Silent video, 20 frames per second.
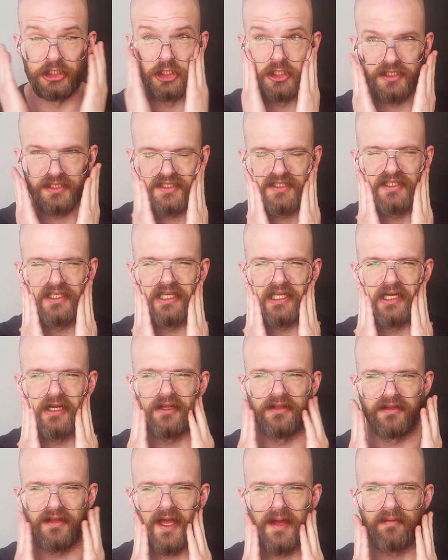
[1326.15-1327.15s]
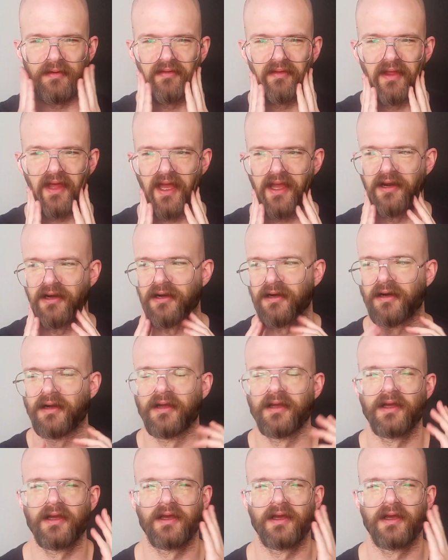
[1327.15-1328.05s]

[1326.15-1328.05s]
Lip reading: just sitting on top of the hair,